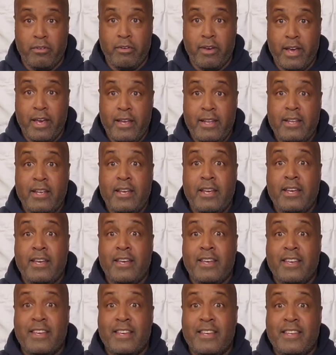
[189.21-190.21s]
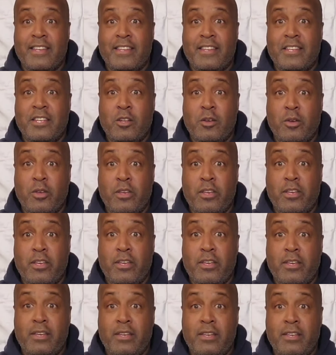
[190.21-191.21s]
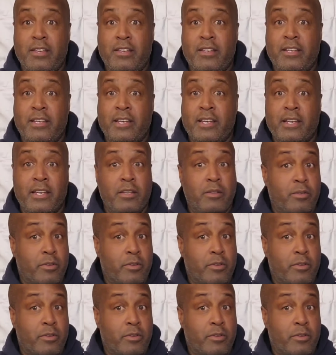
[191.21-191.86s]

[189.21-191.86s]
right? And you know he he